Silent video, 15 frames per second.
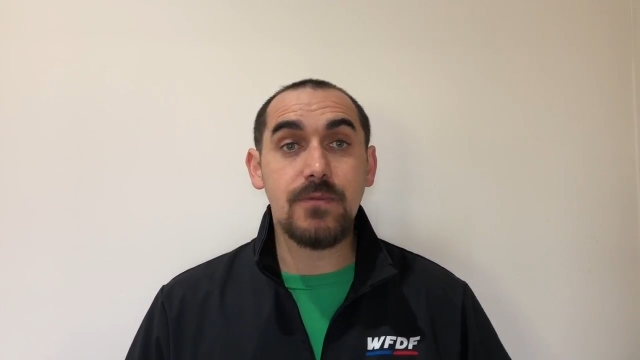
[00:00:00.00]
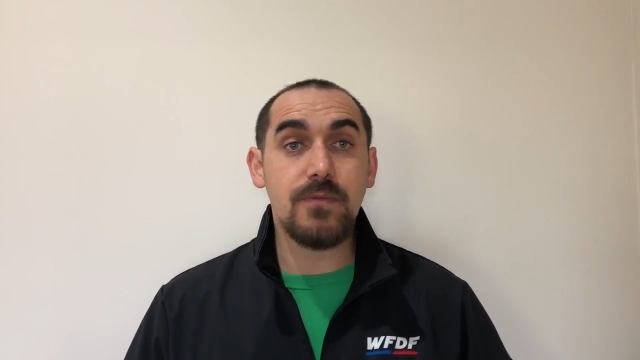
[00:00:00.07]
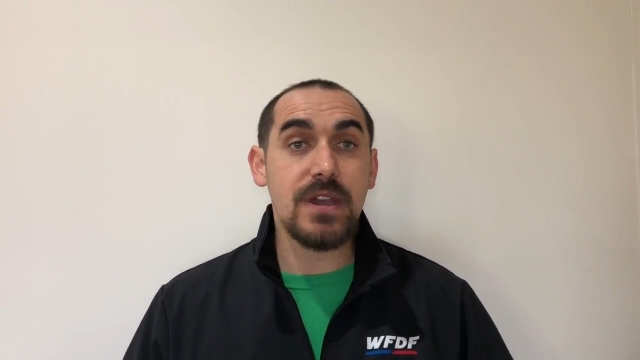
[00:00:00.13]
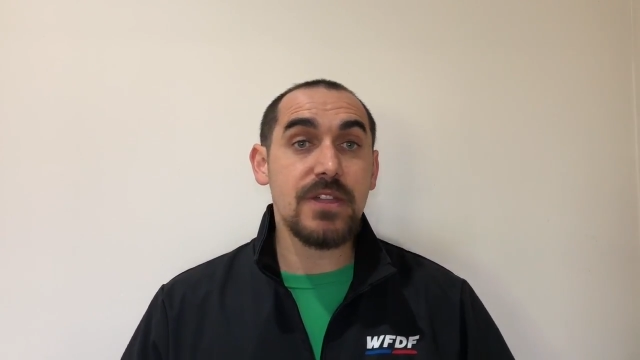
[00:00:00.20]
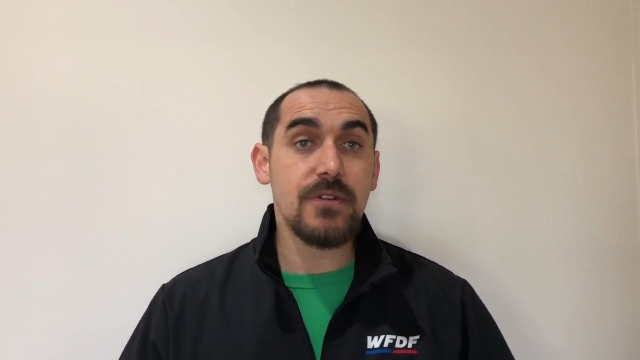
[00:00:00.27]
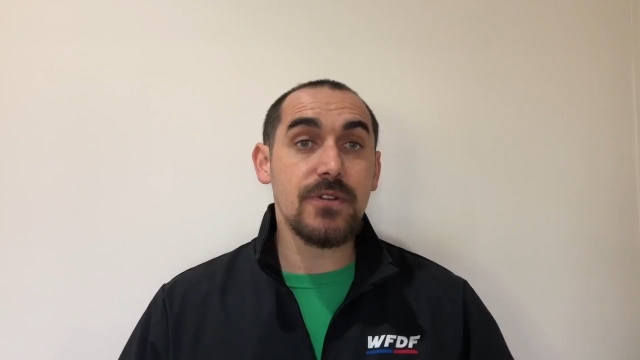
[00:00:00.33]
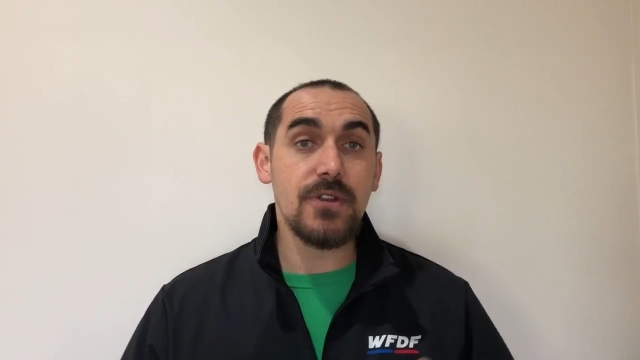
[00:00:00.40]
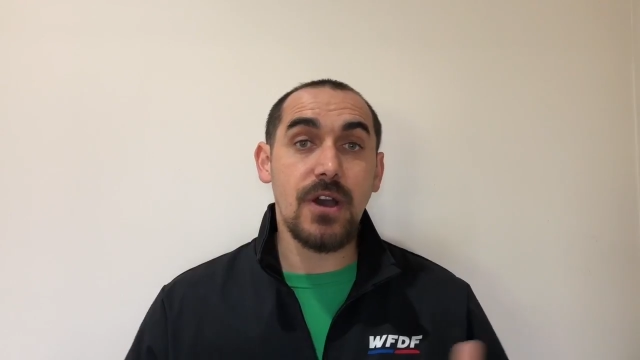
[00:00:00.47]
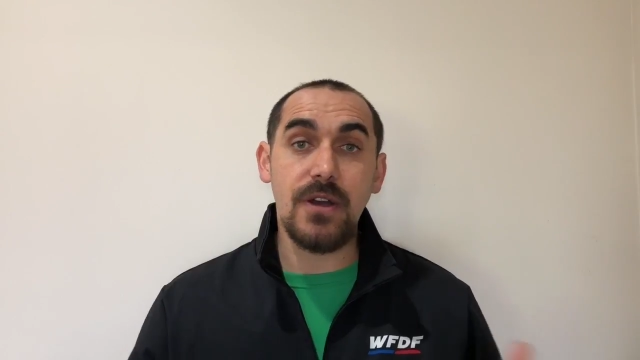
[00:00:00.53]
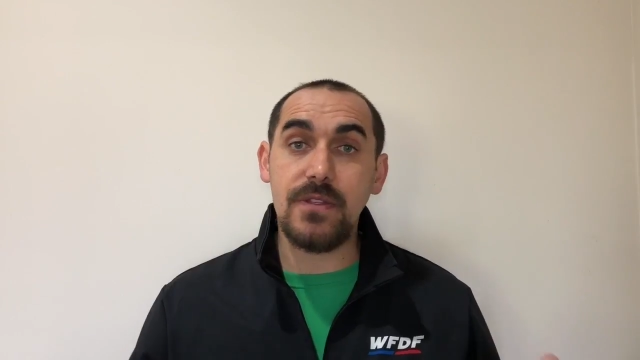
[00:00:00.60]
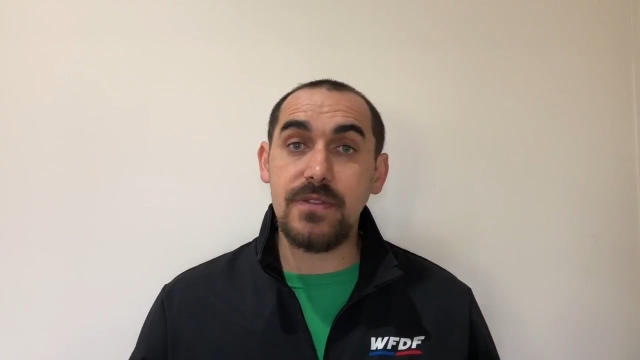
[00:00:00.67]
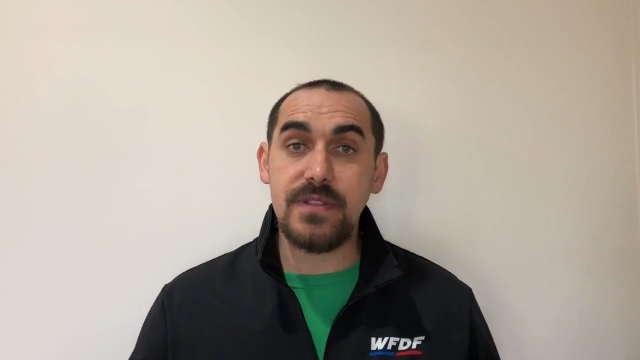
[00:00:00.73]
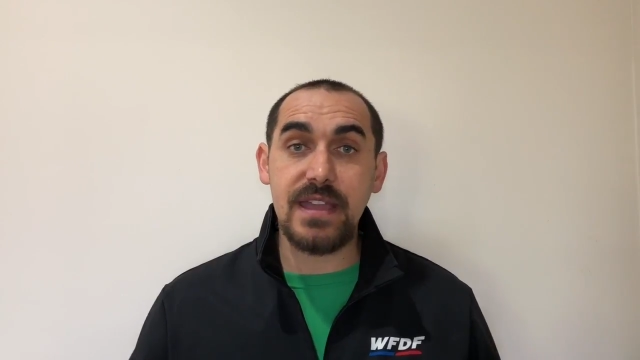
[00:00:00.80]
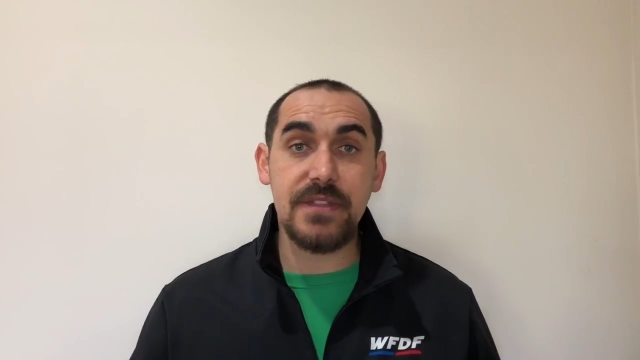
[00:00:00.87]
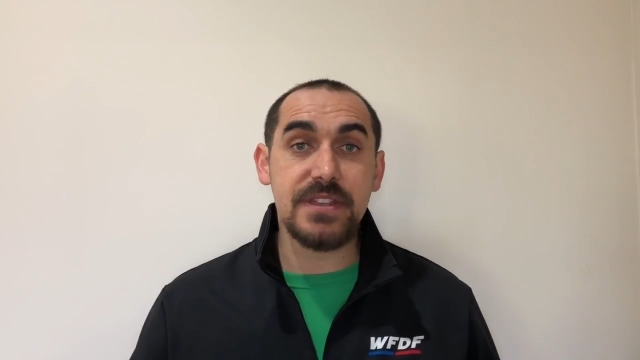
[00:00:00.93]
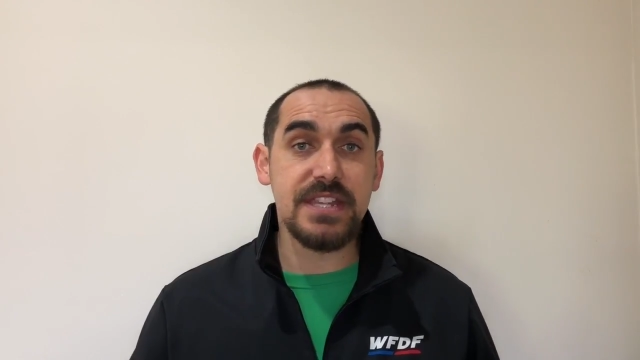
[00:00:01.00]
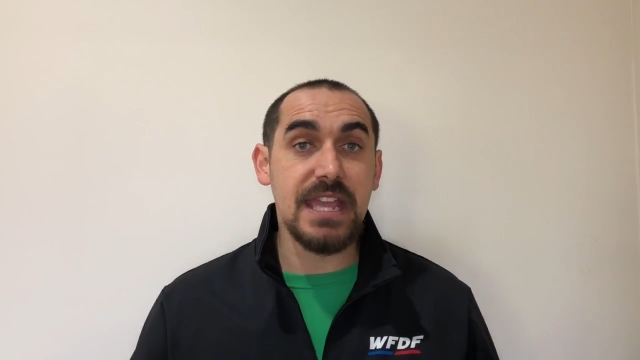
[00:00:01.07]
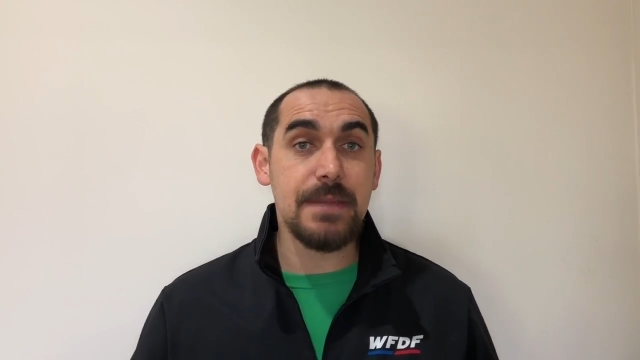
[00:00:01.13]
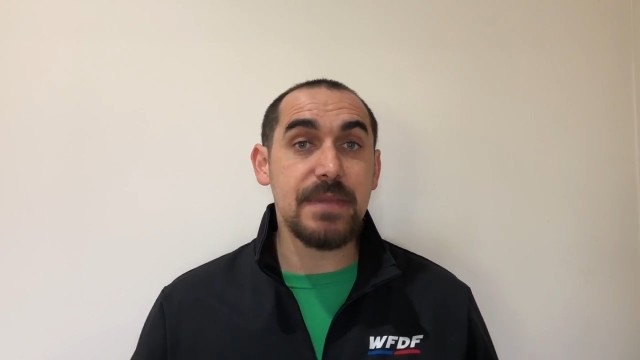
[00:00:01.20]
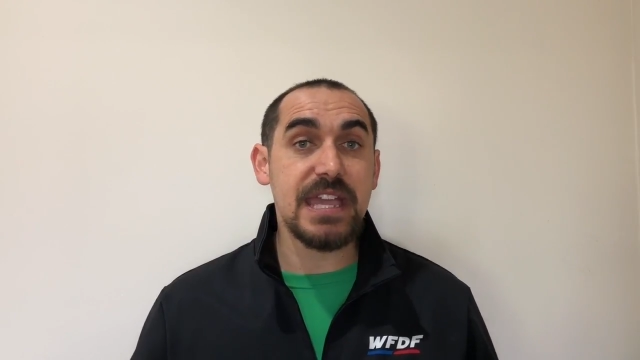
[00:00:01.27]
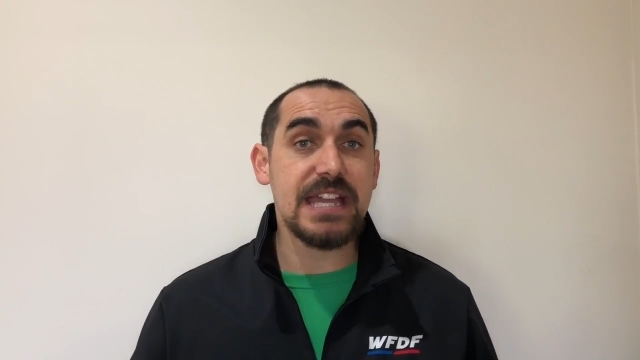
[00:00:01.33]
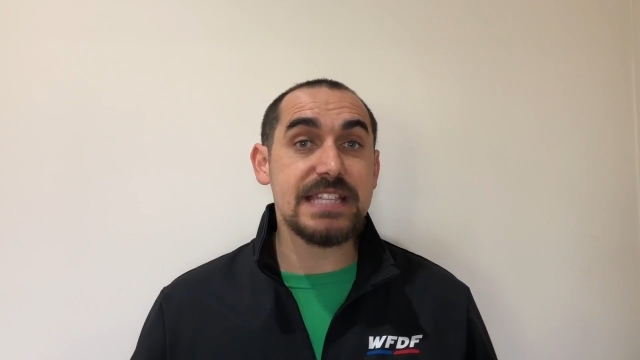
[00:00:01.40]
whether or not the other
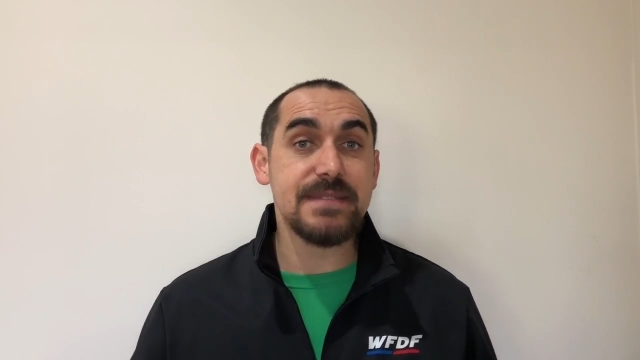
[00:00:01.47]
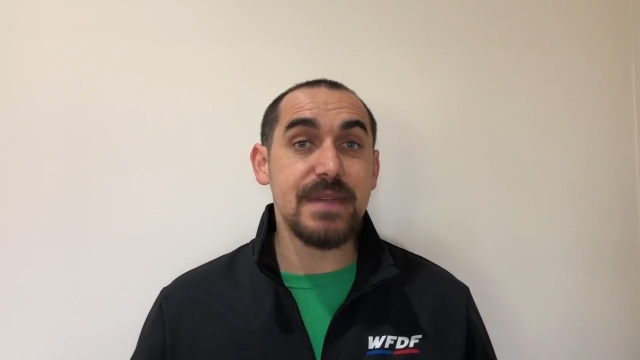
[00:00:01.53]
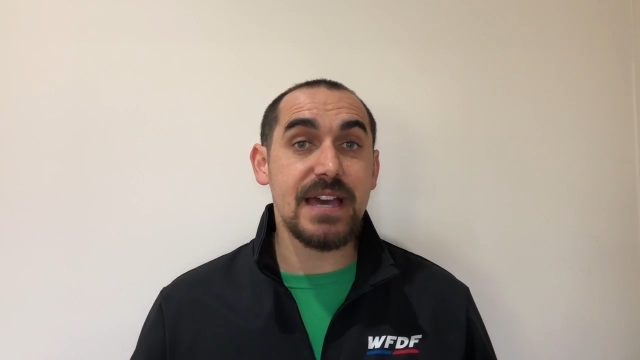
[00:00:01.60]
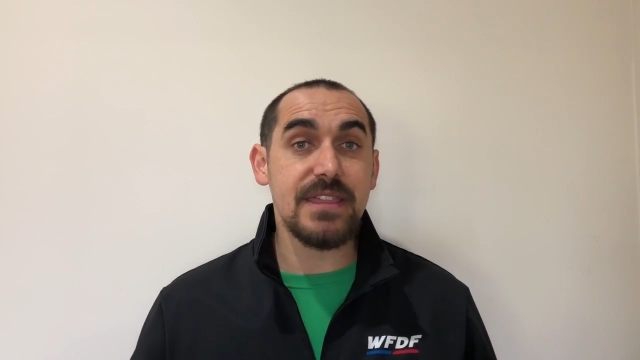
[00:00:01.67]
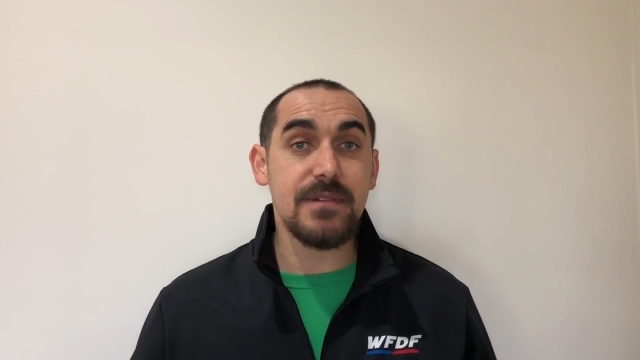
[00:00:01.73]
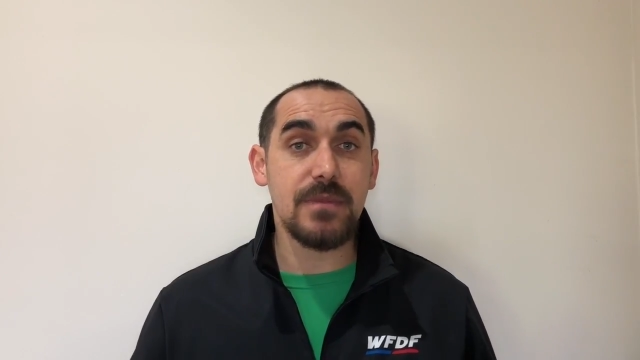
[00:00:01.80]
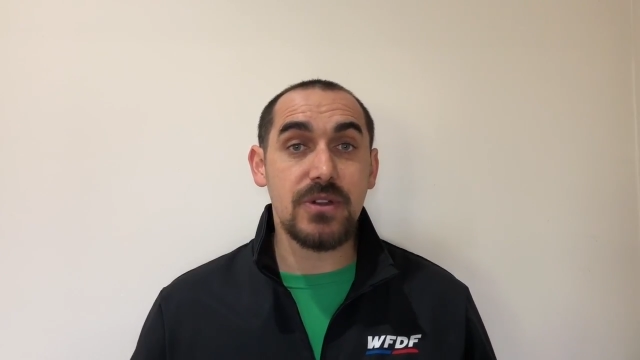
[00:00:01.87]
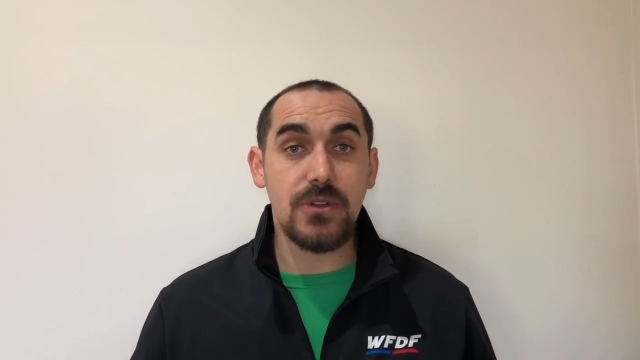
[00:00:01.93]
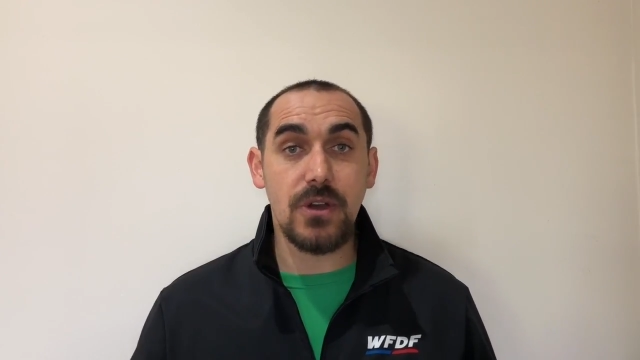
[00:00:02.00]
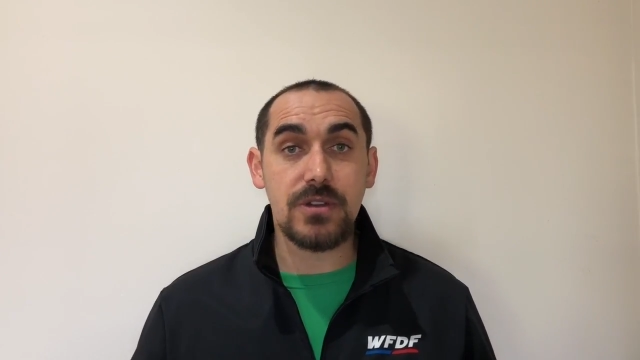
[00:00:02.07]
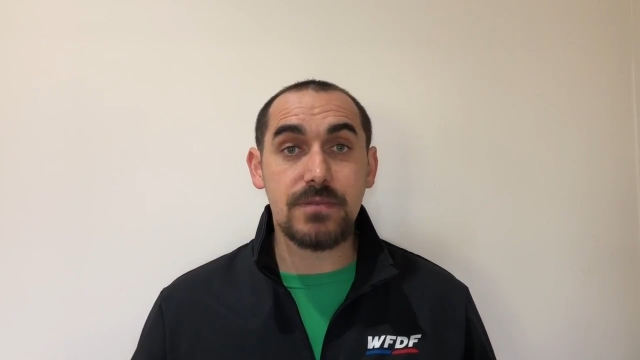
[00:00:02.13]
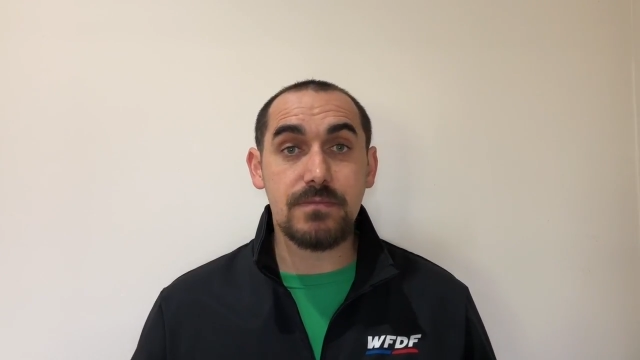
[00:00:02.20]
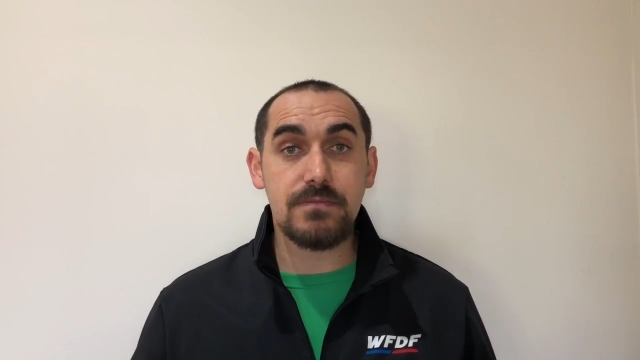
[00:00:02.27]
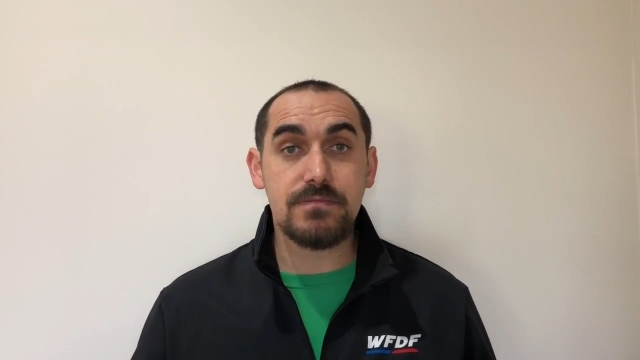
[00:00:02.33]
team cares about them or not.